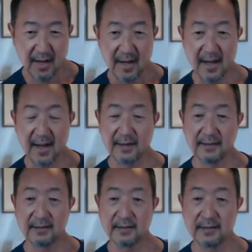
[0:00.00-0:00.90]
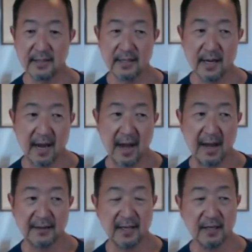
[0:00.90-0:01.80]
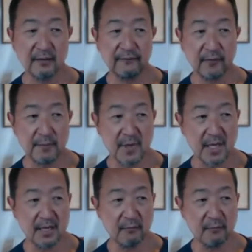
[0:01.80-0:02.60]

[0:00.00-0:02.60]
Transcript: And I think for me,